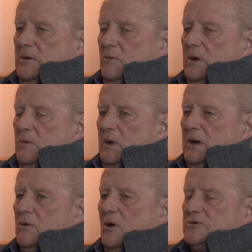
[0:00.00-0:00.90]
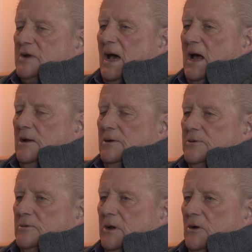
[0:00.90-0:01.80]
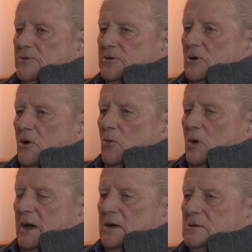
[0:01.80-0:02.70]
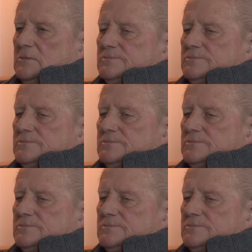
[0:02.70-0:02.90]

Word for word: we, we crossed Ireland, we got to Galway,